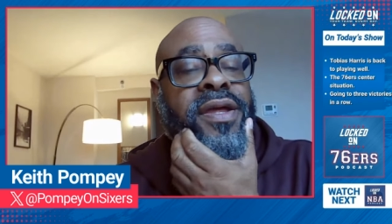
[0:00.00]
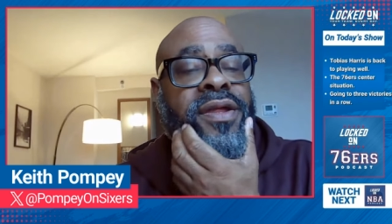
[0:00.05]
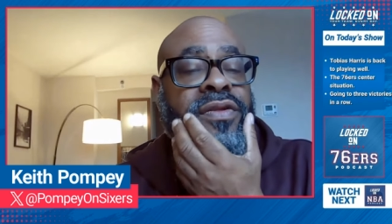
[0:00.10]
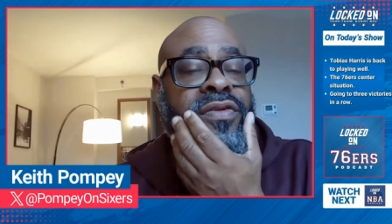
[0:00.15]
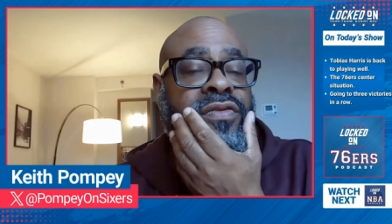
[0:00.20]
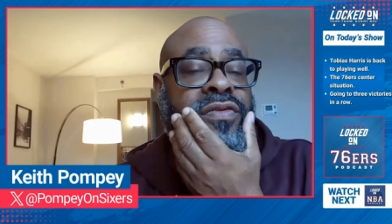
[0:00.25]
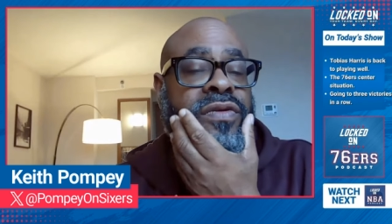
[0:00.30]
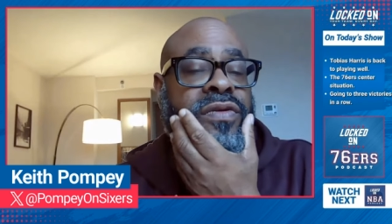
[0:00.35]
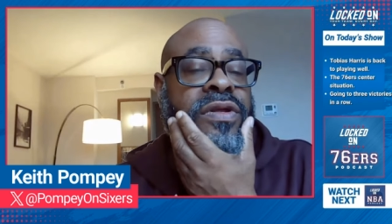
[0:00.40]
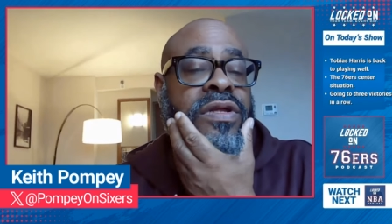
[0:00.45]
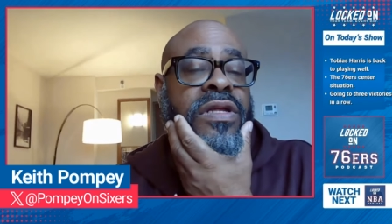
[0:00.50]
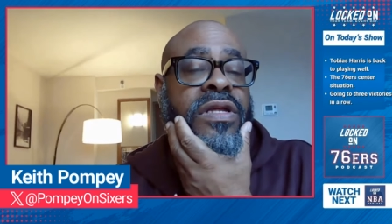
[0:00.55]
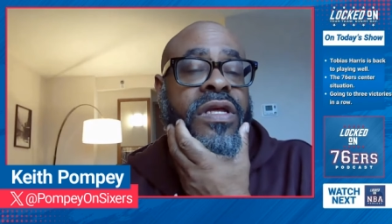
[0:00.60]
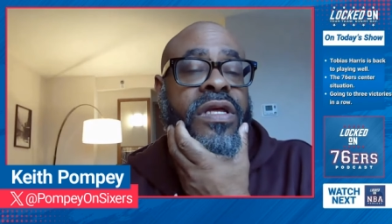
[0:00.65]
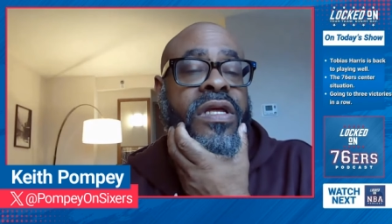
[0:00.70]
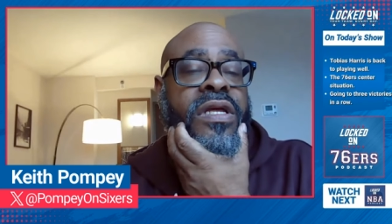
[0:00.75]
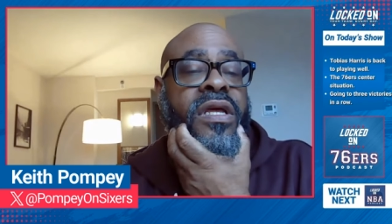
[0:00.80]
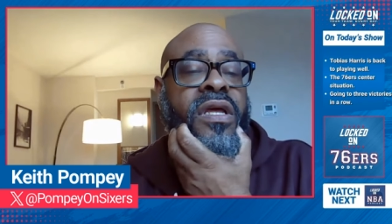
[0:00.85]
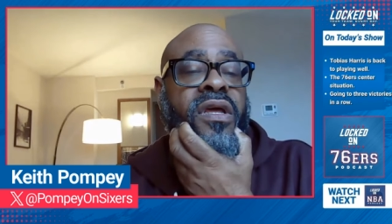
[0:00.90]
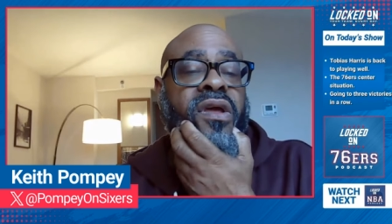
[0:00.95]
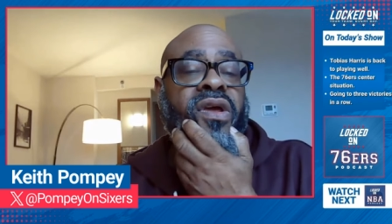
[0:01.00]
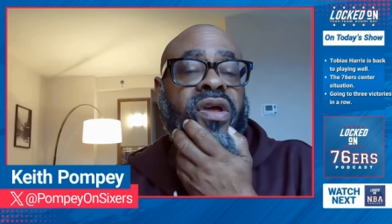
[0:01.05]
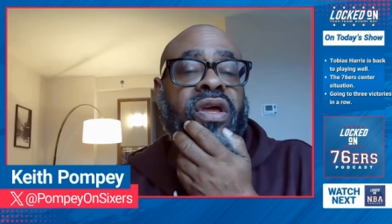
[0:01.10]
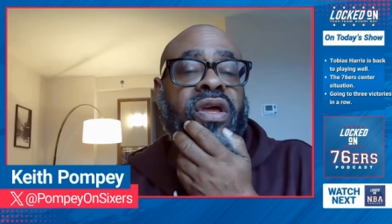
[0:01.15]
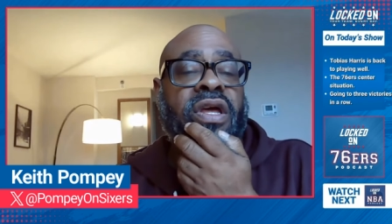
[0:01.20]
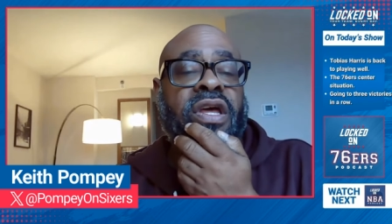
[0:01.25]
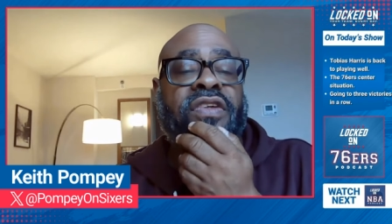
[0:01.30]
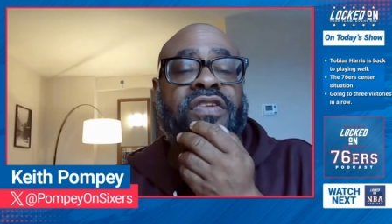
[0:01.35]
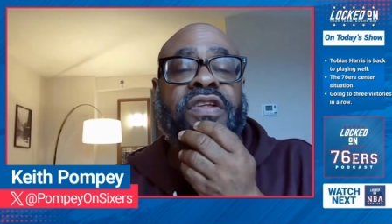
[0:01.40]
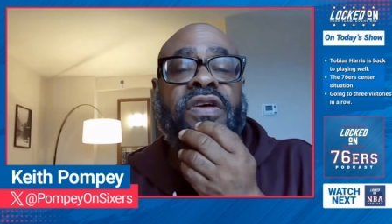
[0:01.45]
injury.
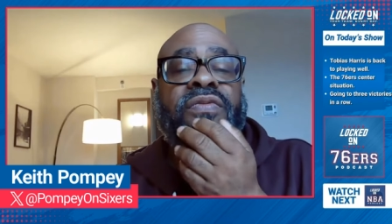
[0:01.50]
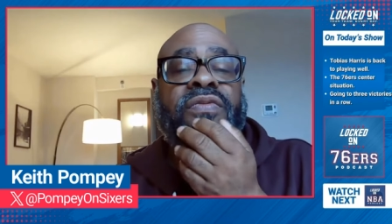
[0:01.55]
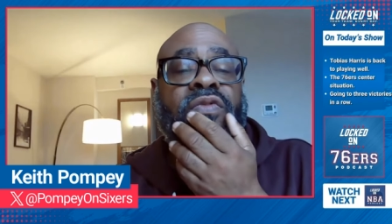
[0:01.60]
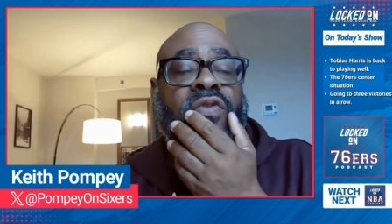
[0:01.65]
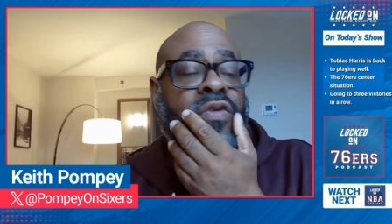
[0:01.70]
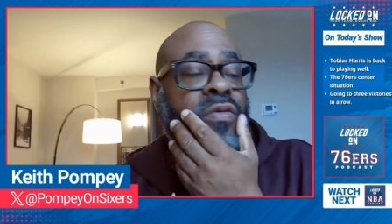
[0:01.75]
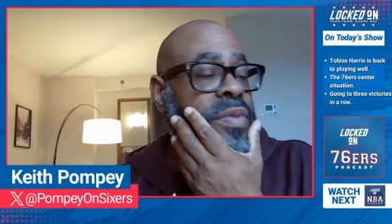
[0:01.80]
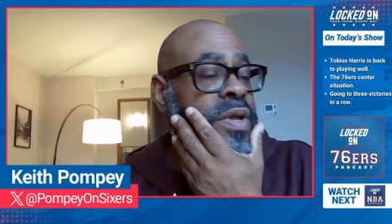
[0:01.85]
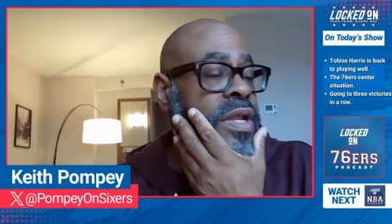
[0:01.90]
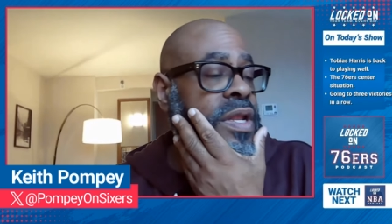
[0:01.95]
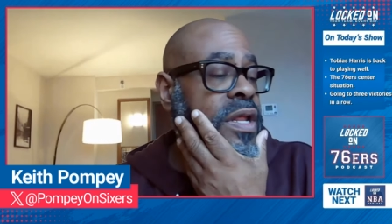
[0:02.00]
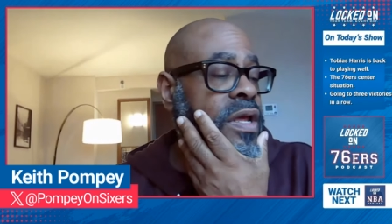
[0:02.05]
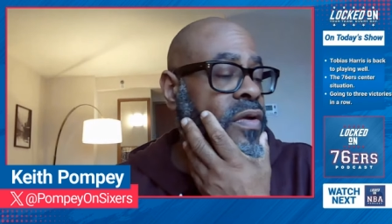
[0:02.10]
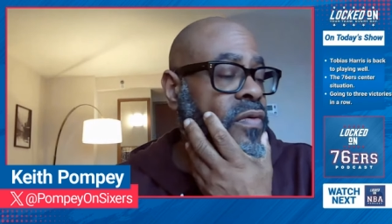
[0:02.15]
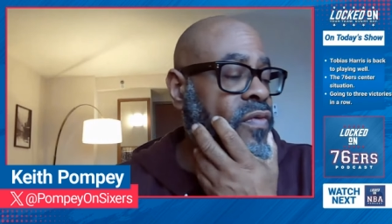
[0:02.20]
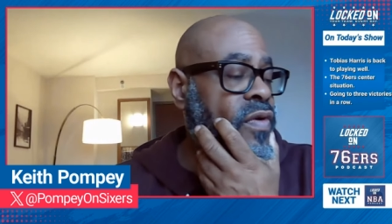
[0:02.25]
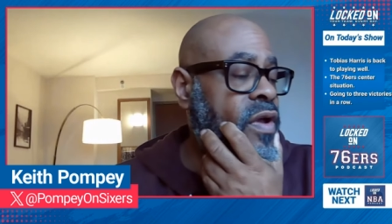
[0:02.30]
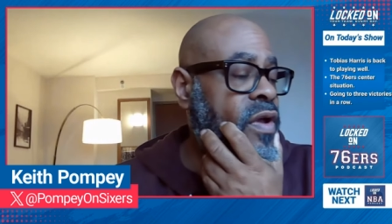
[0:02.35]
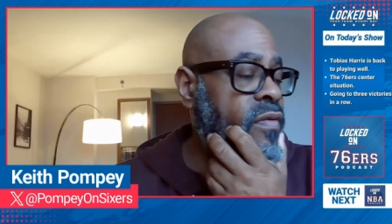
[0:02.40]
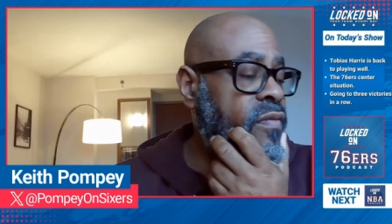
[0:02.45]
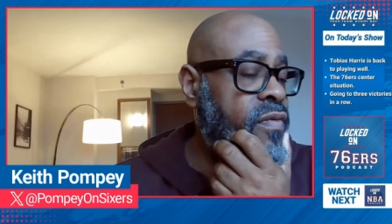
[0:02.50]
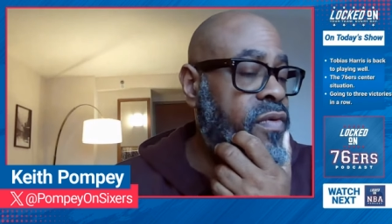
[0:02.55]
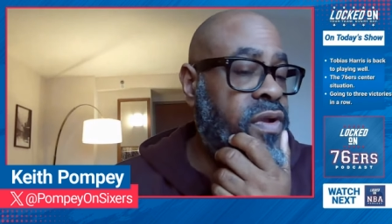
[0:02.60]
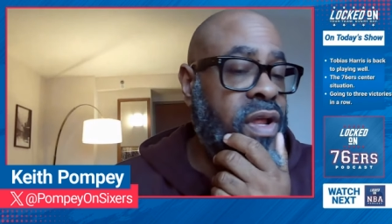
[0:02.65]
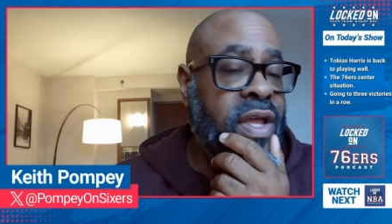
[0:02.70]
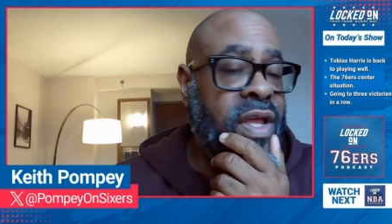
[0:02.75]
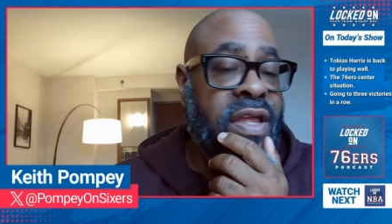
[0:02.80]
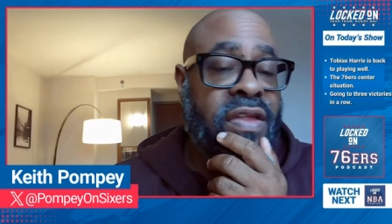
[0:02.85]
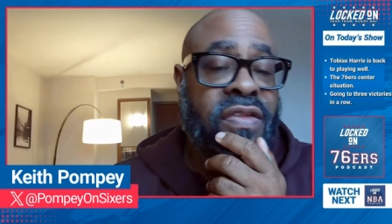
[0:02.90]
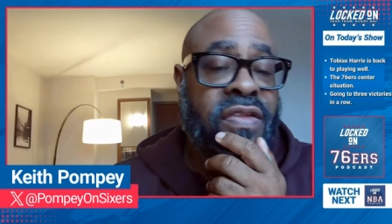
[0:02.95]
That stuff's going to be there forever.
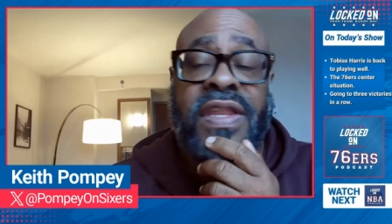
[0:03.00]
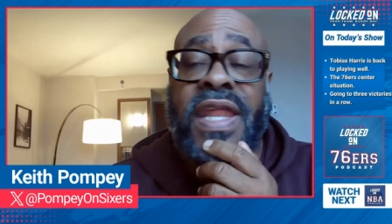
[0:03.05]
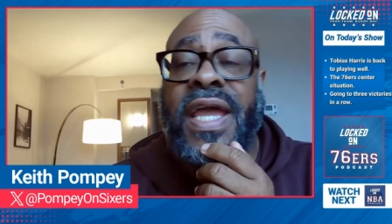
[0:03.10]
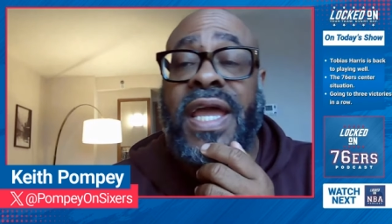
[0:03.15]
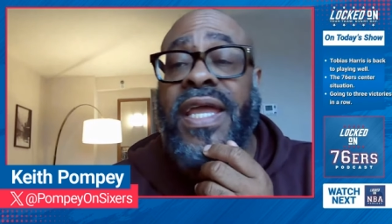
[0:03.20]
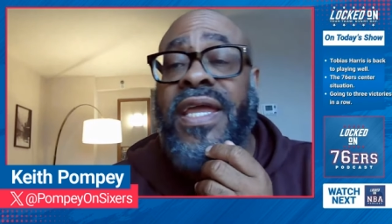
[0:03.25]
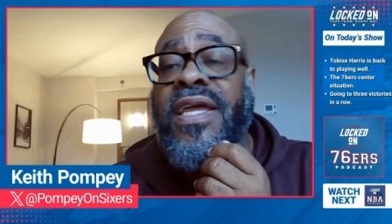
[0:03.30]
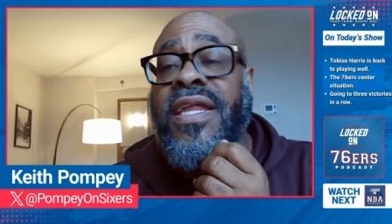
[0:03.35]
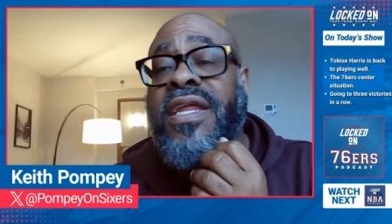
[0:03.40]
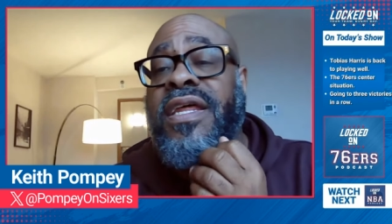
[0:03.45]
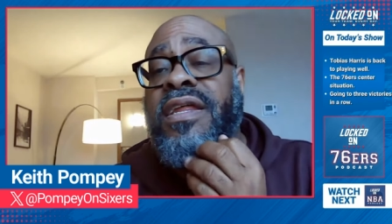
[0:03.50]
Like, it's not getting